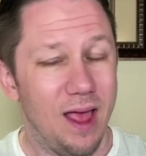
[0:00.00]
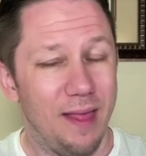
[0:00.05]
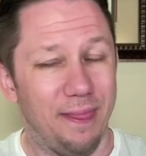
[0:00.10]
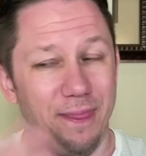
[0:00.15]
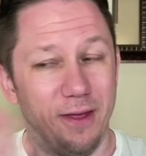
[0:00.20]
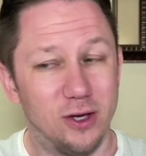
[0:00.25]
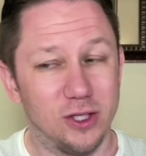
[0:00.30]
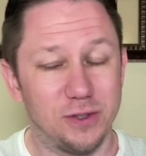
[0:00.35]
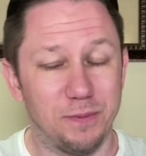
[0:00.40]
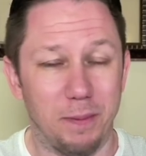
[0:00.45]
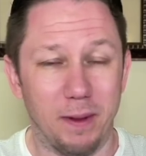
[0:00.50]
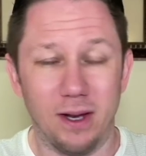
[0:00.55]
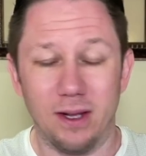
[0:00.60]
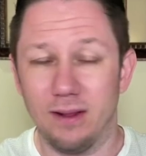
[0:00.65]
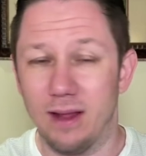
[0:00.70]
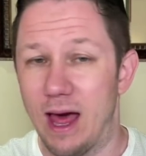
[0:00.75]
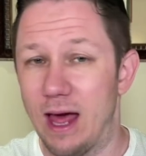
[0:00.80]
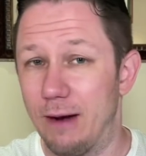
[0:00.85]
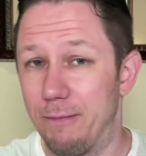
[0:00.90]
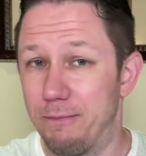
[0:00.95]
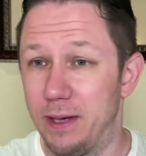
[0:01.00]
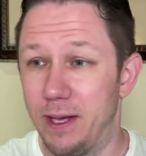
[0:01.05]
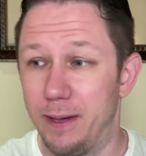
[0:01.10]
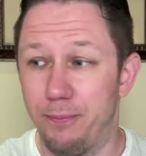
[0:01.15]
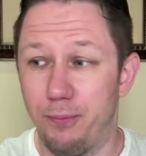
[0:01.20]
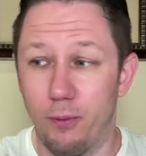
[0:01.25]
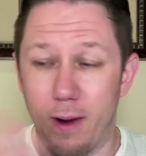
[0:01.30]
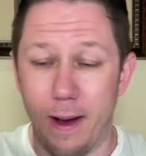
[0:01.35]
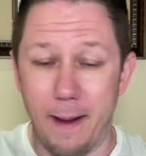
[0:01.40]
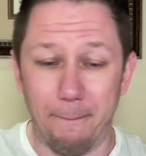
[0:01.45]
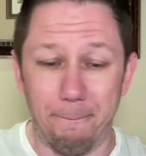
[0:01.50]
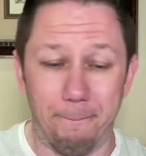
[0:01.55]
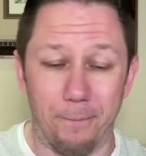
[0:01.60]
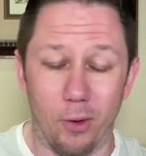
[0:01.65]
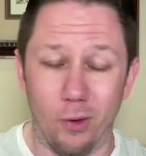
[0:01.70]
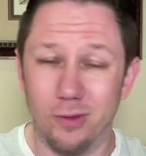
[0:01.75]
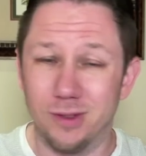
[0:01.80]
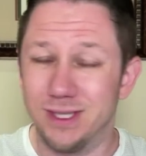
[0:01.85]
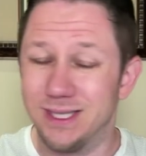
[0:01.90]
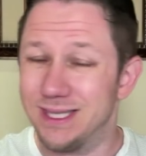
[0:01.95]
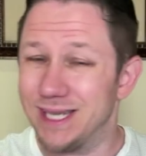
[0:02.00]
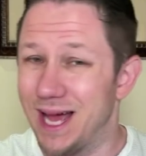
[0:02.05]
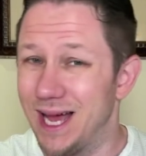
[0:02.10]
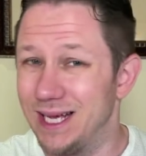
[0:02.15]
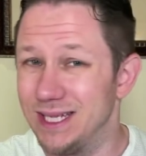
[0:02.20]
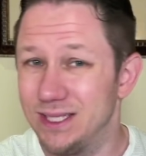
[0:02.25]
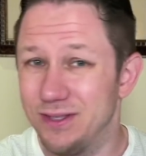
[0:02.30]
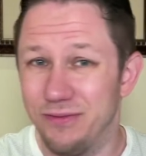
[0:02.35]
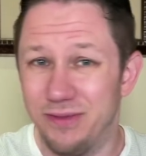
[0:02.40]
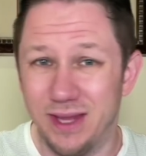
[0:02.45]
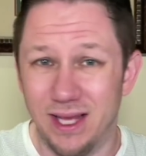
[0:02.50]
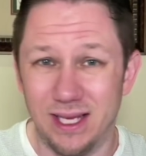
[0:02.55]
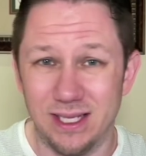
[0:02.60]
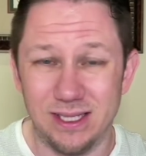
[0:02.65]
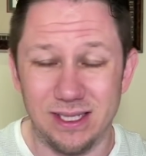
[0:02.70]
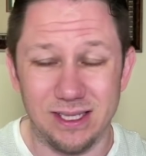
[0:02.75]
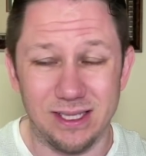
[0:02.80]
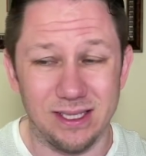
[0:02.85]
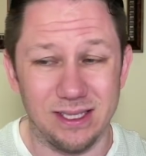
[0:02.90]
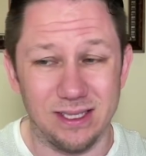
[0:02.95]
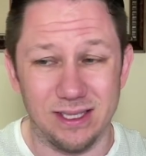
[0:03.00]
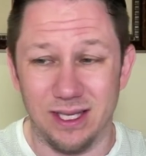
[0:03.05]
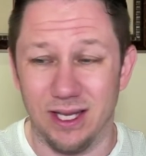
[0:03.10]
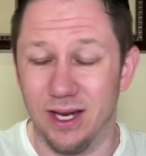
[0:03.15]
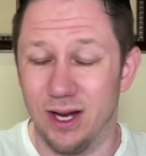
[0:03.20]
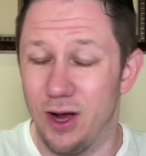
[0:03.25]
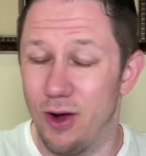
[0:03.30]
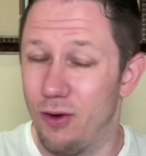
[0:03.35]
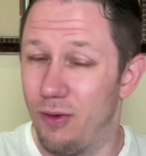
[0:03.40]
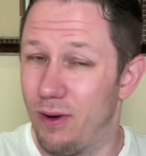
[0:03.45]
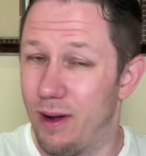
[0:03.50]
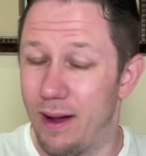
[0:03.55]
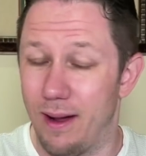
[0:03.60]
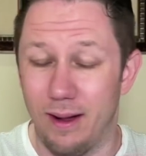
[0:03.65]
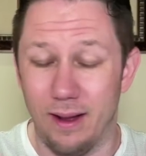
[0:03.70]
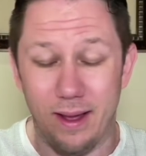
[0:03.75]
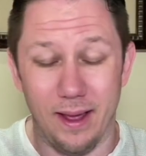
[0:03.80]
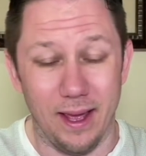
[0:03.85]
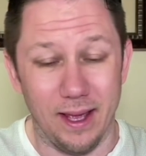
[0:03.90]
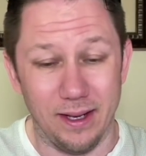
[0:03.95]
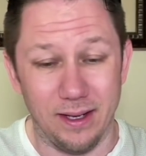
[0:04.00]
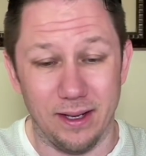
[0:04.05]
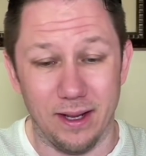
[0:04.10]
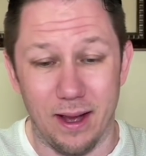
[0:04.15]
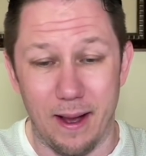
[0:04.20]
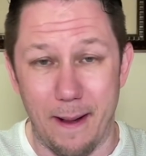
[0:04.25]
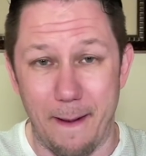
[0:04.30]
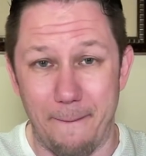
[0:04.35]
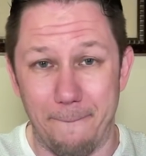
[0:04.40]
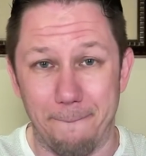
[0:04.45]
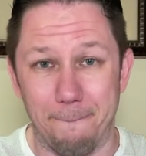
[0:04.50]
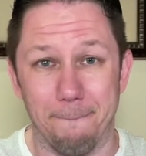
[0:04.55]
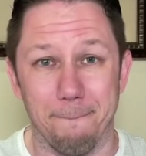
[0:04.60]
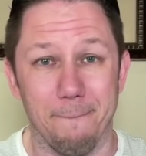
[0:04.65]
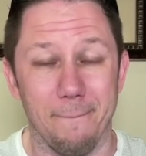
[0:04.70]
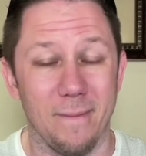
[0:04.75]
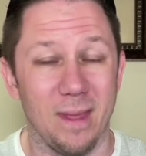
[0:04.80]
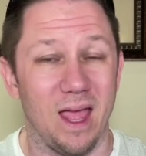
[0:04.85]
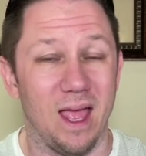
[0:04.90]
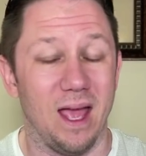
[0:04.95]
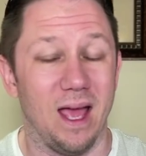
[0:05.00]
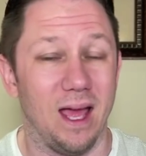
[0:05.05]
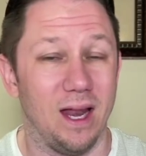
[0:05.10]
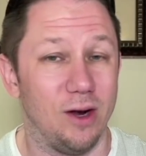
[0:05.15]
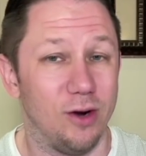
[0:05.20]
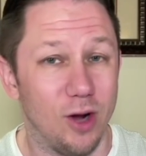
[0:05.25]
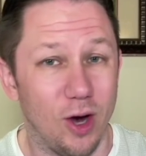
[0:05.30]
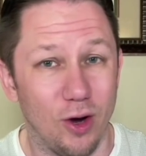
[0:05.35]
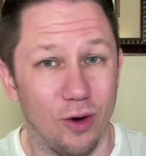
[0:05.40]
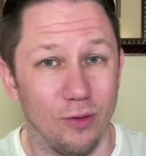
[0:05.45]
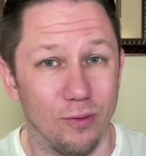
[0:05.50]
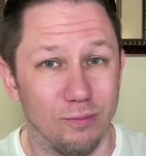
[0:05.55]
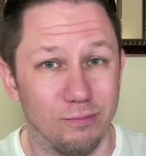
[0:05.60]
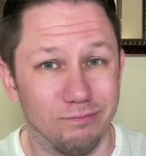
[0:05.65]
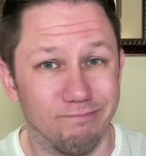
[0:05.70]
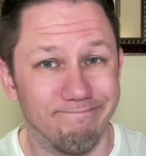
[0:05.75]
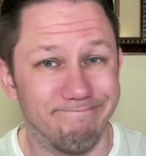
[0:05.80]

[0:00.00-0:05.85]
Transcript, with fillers: There's been a lot of people on both sides of this, you know, and um, I don't know.